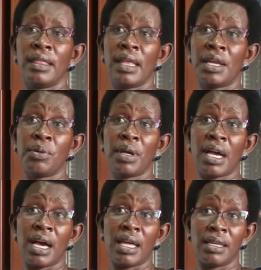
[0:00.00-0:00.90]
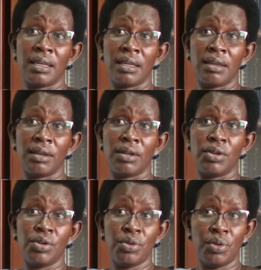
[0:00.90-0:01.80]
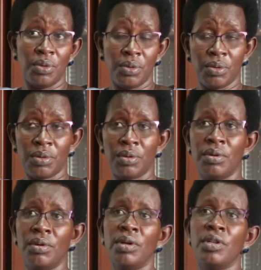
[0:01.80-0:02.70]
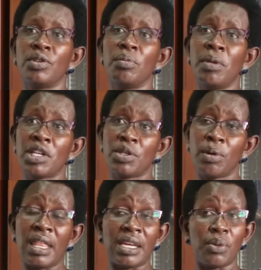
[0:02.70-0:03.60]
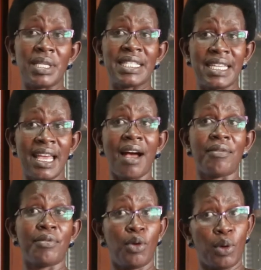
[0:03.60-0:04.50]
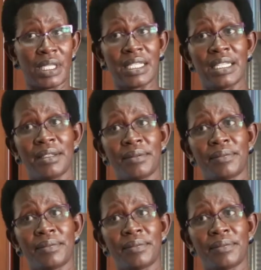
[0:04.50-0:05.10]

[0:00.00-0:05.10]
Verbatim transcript: that we can do to make sure that we stay afloat.